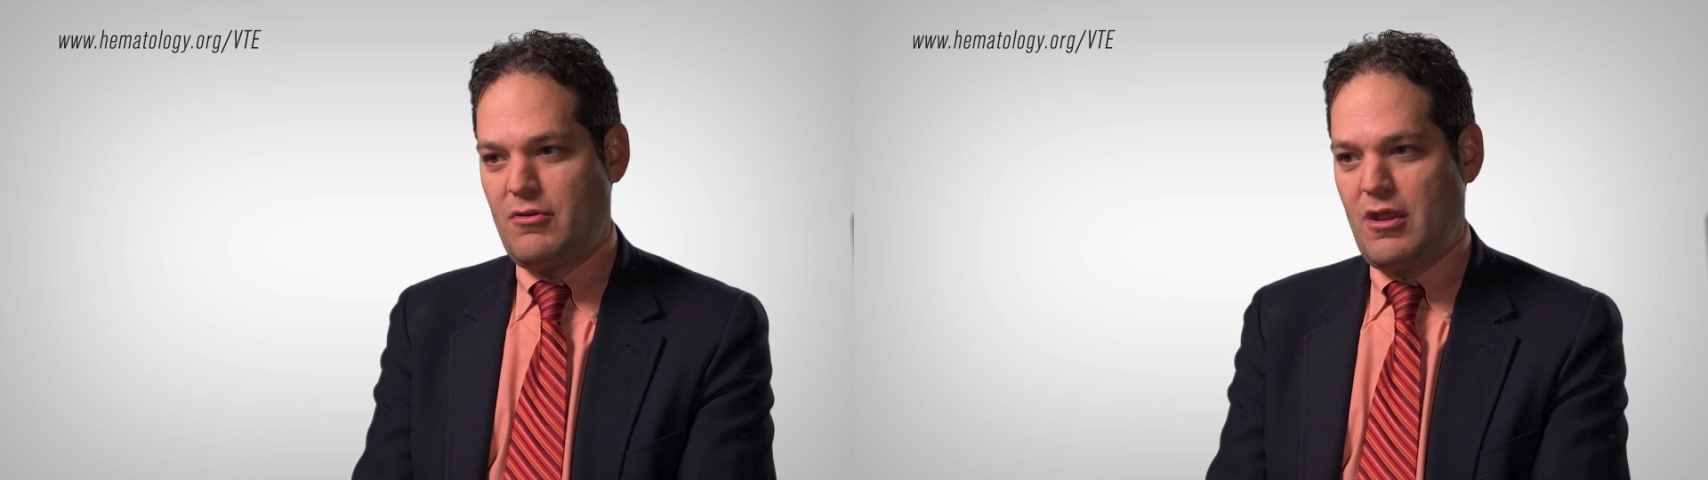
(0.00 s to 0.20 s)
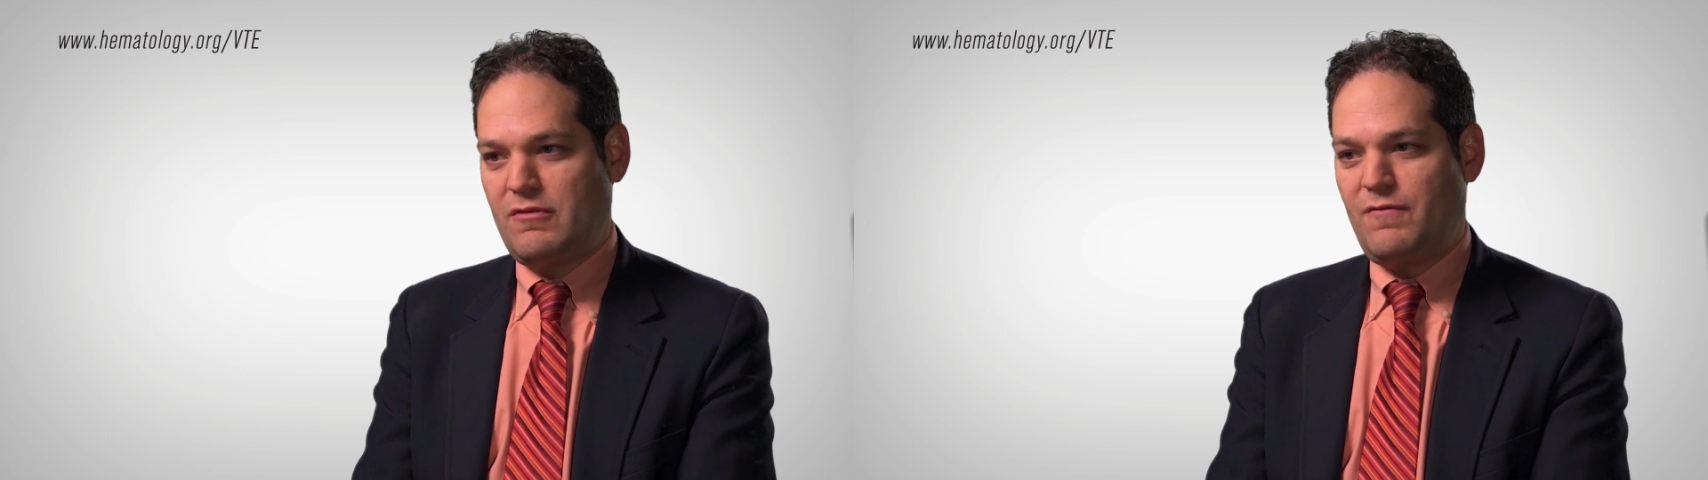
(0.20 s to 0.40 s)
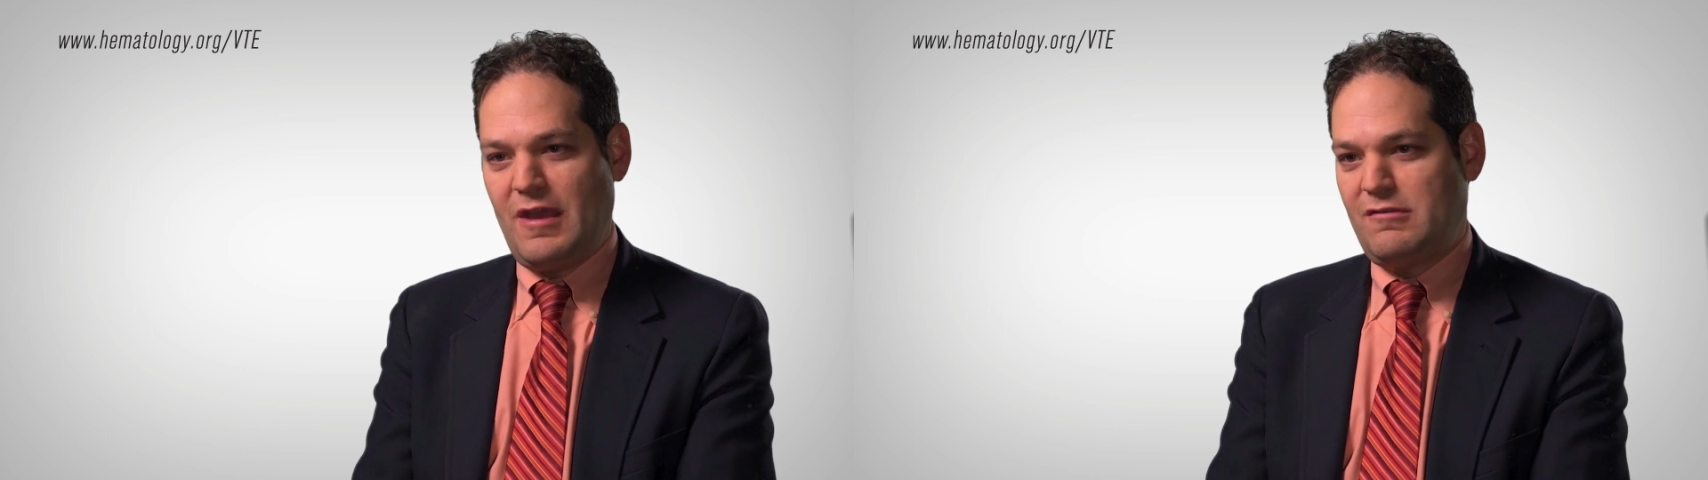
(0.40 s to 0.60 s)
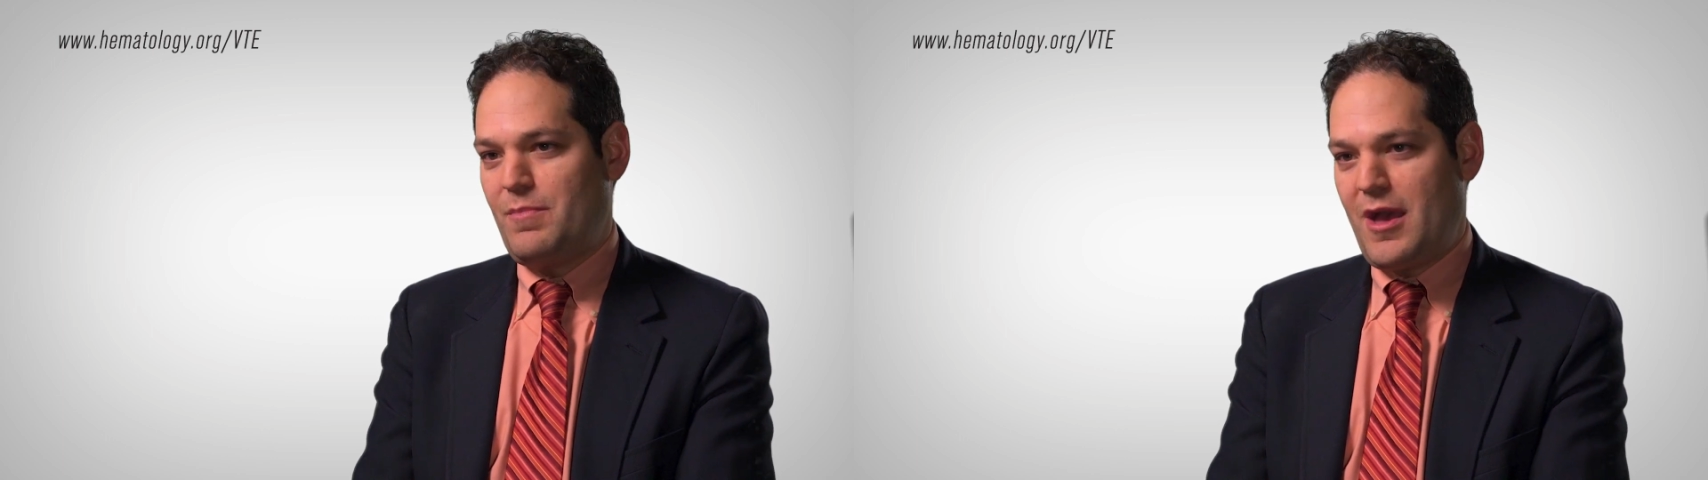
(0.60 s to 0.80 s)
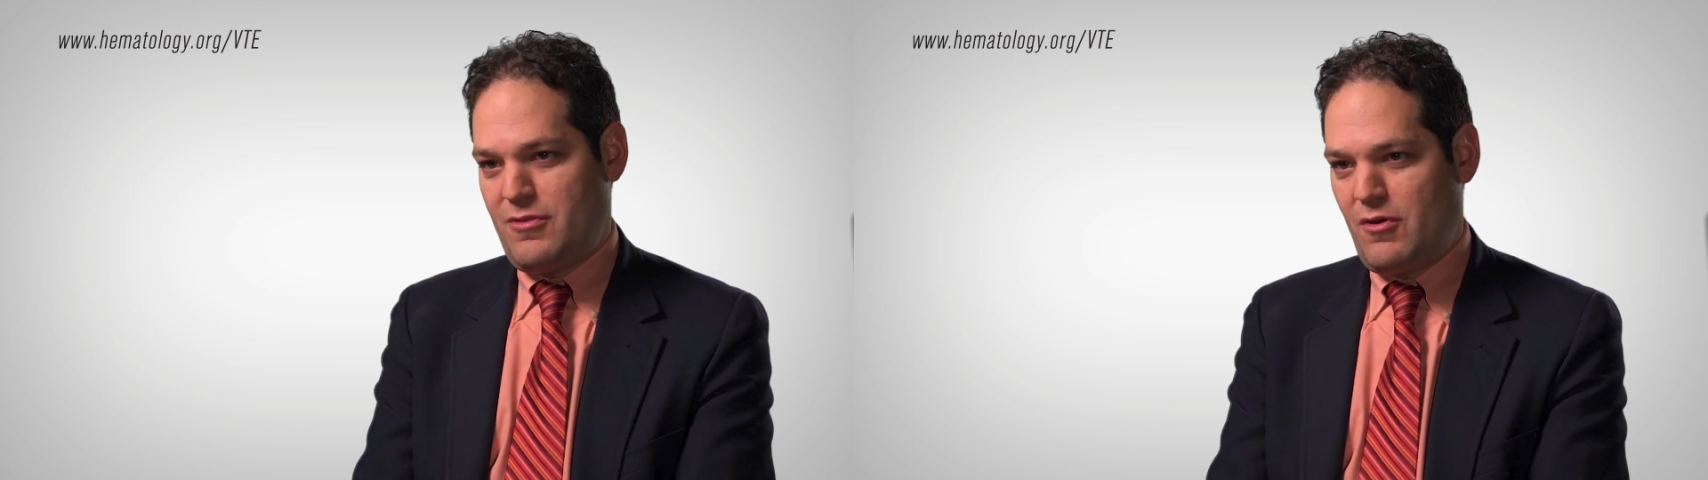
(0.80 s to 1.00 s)
is faced
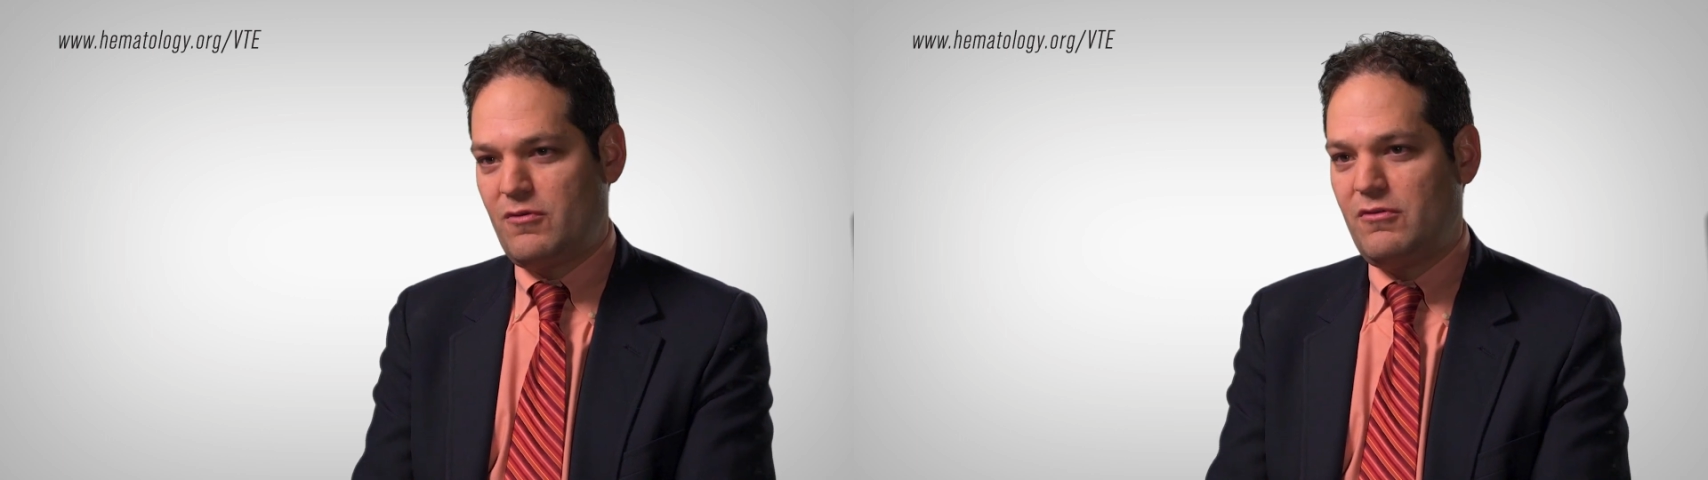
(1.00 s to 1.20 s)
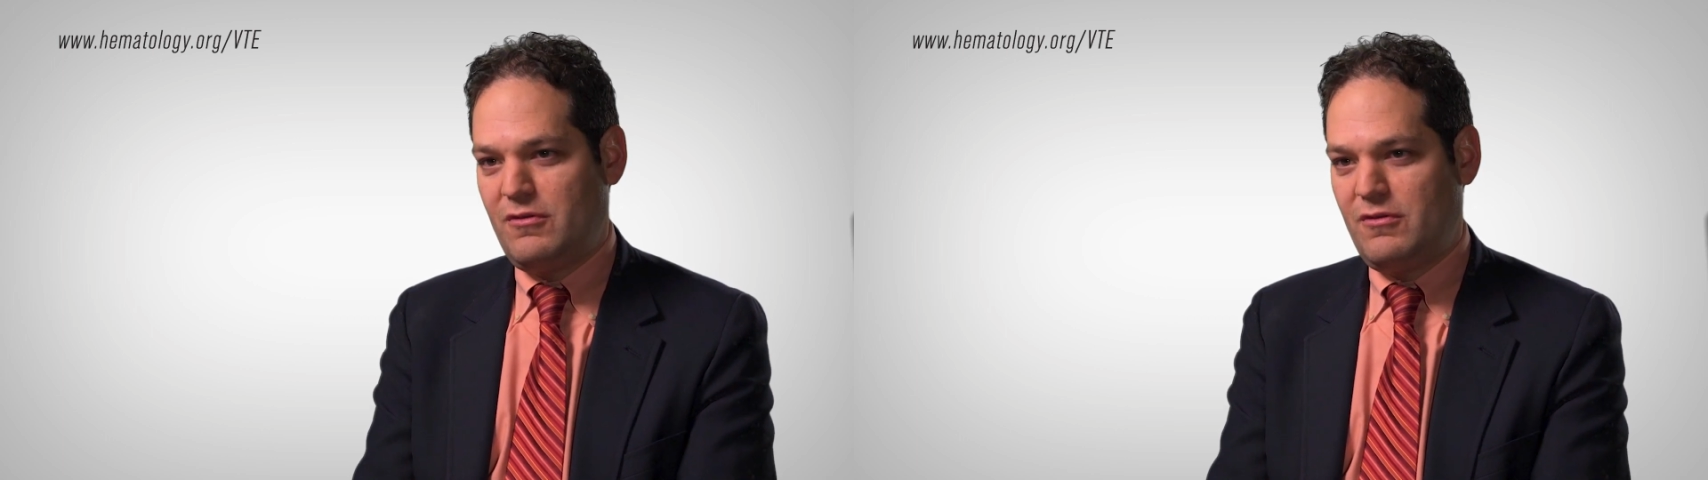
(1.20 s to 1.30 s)
by those who